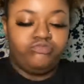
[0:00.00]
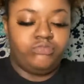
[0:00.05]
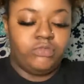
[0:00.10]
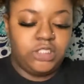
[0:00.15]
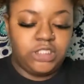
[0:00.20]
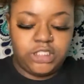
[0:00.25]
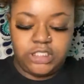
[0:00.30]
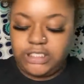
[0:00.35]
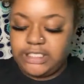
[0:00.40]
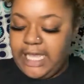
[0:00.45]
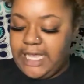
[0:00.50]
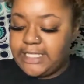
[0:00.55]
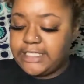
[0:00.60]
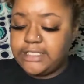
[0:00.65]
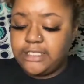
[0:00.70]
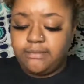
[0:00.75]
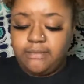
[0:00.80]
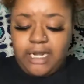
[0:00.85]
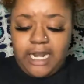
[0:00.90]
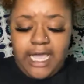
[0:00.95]
We just got
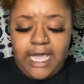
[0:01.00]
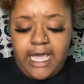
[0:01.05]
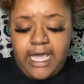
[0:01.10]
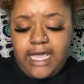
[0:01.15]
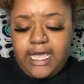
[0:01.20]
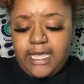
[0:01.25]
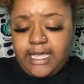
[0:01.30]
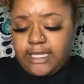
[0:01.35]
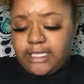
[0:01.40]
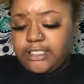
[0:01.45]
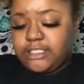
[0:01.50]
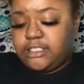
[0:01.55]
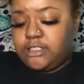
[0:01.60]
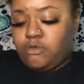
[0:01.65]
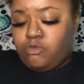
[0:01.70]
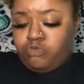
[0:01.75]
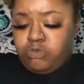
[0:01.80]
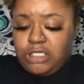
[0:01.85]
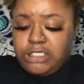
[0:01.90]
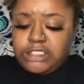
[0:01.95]
some locks.
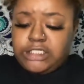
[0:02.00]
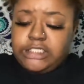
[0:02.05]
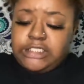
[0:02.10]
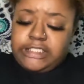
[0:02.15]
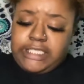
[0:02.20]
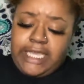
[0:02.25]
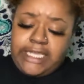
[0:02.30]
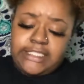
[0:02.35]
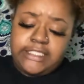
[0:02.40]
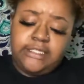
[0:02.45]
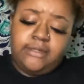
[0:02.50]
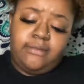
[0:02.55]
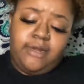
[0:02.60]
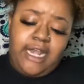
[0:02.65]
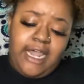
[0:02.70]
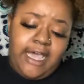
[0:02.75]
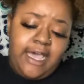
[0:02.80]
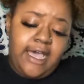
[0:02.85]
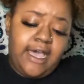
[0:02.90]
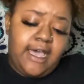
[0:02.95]
We just got some
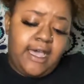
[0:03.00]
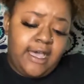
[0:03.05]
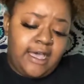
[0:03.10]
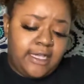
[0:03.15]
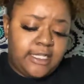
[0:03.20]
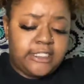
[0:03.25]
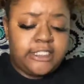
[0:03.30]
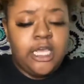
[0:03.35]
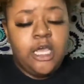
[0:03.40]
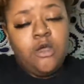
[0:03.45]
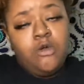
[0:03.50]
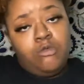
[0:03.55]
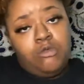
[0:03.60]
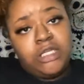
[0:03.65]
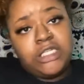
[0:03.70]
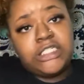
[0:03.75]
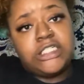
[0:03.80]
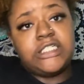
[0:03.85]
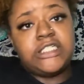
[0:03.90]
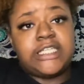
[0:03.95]
locks.
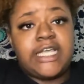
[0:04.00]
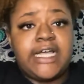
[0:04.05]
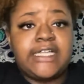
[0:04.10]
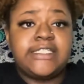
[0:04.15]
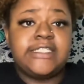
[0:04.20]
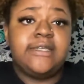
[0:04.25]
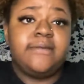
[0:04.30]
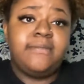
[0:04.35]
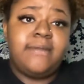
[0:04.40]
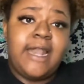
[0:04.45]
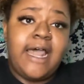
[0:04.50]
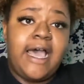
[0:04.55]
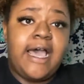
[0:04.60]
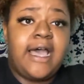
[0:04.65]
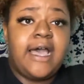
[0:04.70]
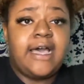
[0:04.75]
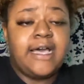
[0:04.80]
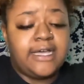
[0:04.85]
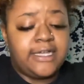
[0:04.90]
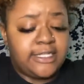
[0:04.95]
We just got some
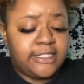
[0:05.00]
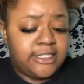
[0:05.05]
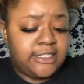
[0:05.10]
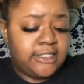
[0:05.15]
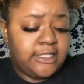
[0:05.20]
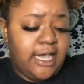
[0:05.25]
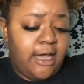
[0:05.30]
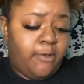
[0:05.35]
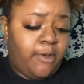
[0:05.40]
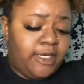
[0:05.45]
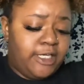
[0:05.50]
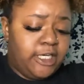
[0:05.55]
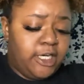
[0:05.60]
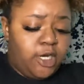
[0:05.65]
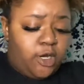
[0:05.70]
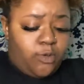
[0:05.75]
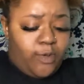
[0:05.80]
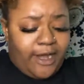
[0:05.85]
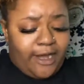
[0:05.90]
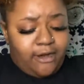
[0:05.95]
locks. I
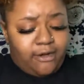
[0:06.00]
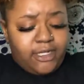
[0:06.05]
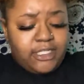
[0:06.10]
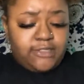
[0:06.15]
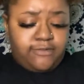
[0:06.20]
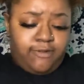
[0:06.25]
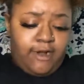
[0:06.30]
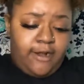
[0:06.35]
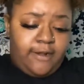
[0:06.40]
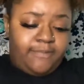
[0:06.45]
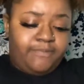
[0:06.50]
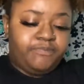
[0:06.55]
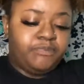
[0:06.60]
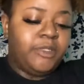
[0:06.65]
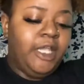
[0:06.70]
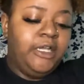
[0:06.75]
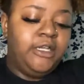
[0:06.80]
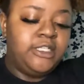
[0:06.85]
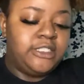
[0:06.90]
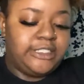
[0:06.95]
wonder where it's from.
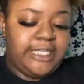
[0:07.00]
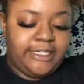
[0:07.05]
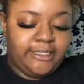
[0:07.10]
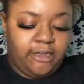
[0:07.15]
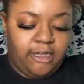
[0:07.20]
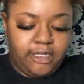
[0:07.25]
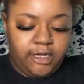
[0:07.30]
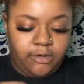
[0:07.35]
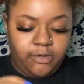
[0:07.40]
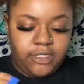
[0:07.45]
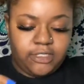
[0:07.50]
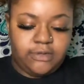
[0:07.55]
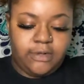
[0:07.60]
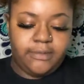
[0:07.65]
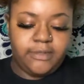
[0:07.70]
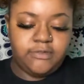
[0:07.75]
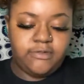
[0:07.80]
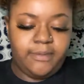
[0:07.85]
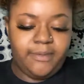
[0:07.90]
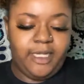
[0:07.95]
It's like, no, I know where it's from.
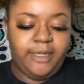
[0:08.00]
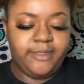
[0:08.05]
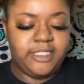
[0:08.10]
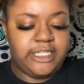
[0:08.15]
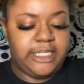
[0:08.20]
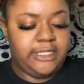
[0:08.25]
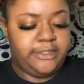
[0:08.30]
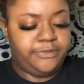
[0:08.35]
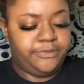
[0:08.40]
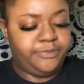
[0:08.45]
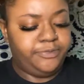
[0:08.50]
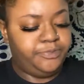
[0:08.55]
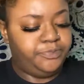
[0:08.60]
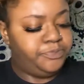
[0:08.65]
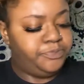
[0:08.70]
It's from Amazon.